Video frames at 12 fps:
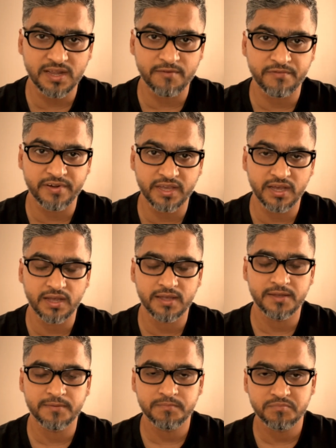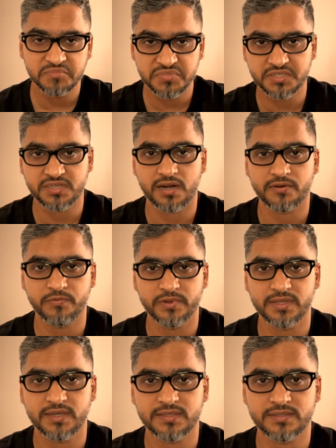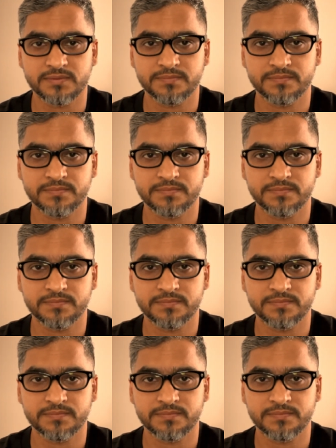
Africa, start with us.